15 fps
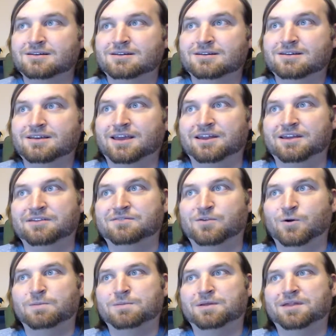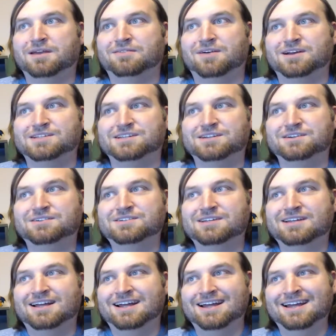Getting informed on like Fox News.
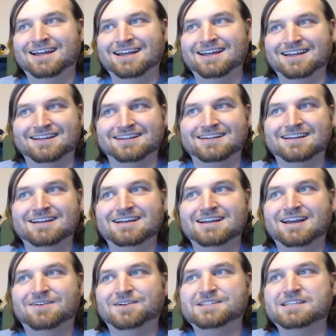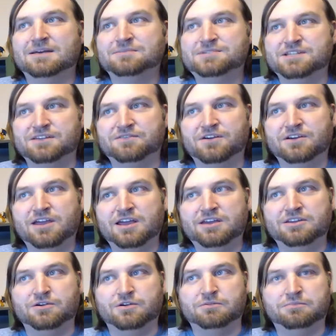What's up, C-Funk? How you
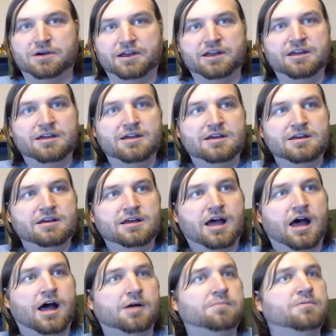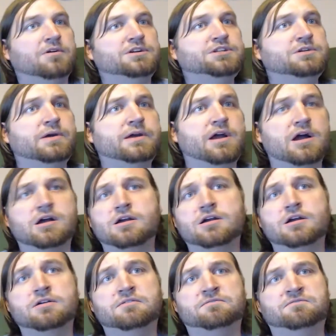doing, buddy? We're doing
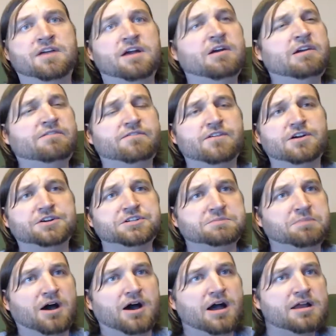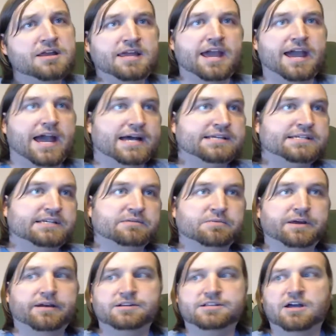our very first podcast, and
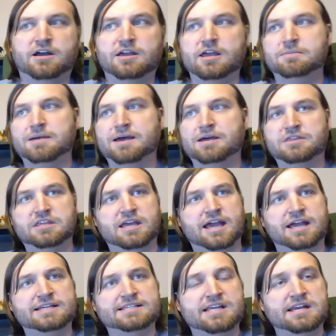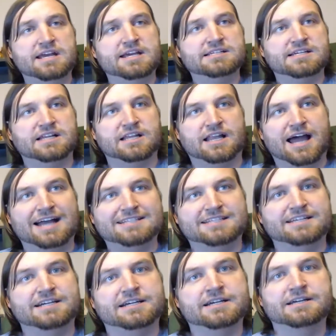we are talking about the SNES
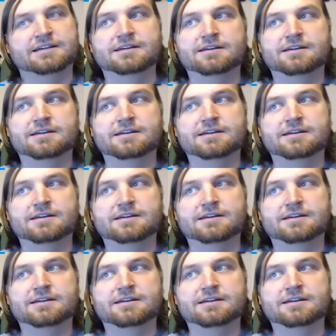Classic.